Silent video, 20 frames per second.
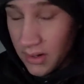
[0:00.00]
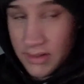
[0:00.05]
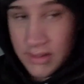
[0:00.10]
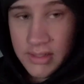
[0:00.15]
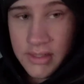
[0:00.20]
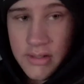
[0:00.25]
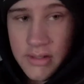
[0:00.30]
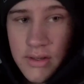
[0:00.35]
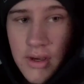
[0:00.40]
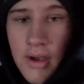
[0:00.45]
so I
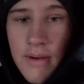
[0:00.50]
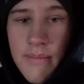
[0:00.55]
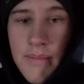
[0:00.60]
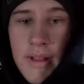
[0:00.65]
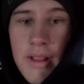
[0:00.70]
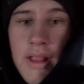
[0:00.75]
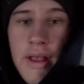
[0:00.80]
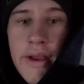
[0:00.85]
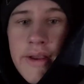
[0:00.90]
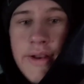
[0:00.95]
just dropped
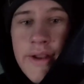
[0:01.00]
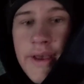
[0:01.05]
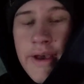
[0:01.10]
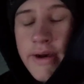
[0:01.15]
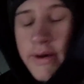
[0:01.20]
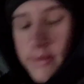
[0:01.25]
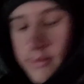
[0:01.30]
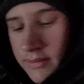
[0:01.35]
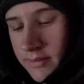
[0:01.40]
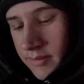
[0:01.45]
my line
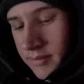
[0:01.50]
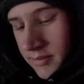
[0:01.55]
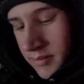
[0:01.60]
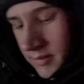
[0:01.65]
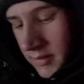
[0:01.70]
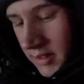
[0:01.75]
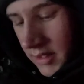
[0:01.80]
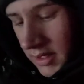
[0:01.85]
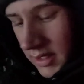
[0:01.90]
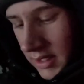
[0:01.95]
down.
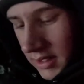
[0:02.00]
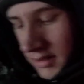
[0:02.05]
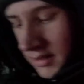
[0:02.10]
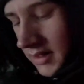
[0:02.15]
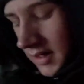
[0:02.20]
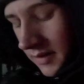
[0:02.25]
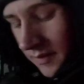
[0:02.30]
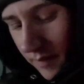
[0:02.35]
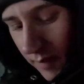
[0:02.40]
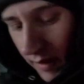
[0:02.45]
Uh,
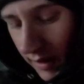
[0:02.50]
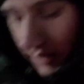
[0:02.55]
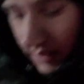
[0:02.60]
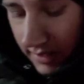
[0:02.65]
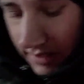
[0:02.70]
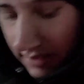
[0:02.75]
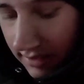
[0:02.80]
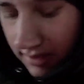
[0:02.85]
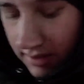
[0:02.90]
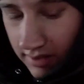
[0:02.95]
didn't
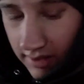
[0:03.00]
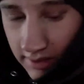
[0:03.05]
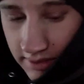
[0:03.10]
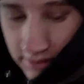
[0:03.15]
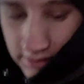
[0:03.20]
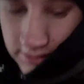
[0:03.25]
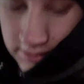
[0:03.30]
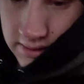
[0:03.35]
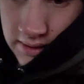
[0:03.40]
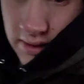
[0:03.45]
mark
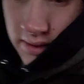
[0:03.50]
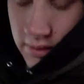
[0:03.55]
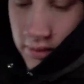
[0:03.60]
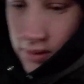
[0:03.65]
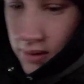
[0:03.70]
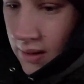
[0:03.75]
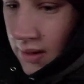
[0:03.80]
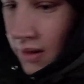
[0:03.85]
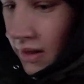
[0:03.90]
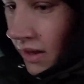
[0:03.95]
anything,
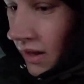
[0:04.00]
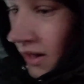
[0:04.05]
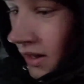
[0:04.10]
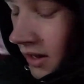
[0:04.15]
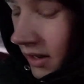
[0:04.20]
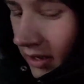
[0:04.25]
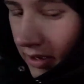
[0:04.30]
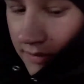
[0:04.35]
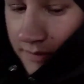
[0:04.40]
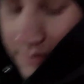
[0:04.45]
so
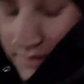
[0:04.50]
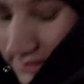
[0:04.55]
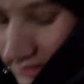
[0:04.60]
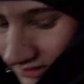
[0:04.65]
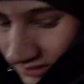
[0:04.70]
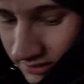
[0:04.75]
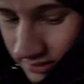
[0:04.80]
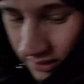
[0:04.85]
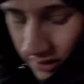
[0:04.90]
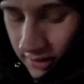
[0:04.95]
I'm
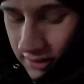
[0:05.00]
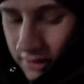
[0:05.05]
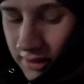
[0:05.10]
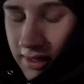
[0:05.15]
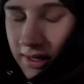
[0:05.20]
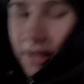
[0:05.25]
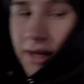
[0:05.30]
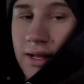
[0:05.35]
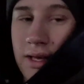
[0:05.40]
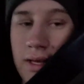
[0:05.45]
gonna
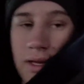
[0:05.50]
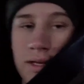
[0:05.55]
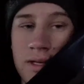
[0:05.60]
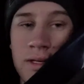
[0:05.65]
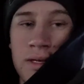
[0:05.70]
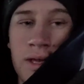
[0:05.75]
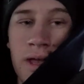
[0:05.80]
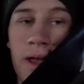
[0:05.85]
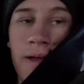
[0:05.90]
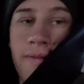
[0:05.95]
start
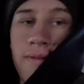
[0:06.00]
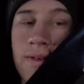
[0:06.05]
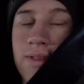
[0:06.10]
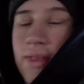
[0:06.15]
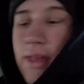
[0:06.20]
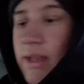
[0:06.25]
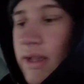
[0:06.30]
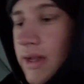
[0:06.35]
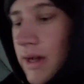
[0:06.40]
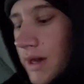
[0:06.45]
getting
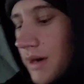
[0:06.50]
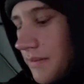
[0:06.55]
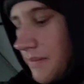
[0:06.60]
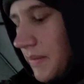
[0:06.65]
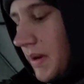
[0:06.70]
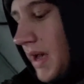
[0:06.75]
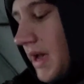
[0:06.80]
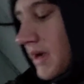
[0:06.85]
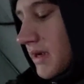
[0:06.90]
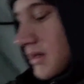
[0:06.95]
everything kind
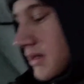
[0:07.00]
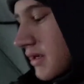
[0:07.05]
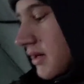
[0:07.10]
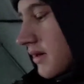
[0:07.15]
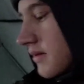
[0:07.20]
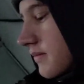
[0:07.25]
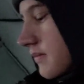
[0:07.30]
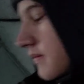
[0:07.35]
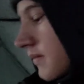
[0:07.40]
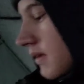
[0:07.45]
of packed
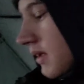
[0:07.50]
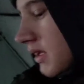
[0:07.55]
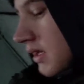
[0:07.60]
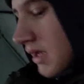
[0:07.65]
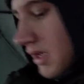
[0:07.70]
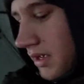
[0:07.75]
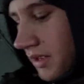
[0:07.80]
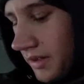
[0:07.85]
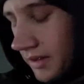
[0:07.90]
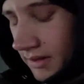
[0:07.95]
up.
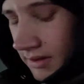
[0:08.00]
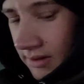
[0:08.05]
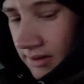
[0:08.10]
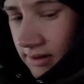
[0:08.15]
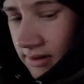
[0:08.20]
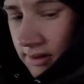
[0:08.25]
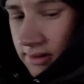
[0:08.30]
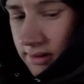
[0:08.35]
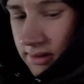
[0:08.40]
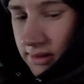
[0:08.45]
Like,
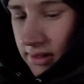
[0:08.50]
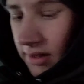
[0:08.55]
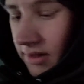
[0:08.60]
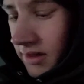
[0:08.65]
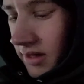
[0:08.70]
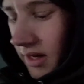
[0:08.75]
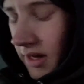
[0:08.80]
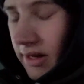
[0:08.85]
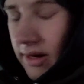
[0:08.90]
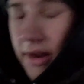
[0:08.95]
gonna
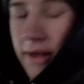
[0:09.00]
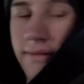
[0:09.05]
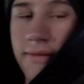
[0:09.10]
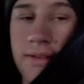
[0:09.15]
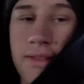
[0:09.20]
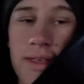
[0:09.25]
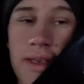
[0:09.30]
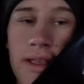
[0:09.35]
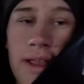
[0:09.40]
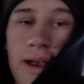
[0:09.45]
start taking
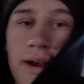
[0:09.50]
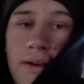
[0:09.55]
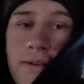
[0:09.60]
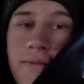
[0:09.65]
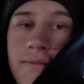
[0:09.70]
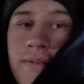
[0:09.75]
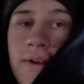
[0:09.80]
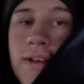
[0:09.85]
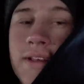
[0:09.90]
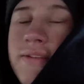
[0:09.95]
everything
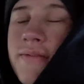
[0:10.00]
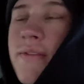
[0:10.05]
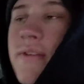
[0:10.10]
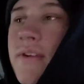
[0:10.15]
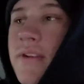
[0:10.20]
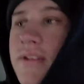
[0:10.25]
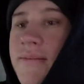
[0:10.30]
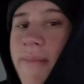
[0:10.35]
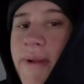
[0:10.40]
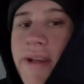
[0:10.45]
out as
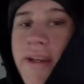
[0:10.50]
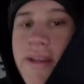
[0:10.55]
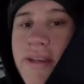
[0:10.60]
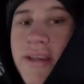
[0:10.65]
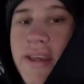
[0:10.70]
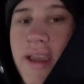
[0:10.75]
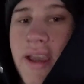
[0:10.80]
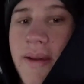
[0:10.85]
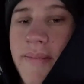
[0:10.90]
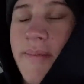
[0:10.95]
far as my
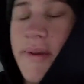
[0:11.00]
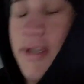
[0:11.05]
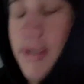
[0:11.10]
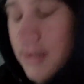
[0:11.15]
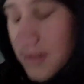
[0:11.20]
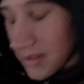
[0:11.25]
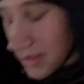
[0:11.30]
camping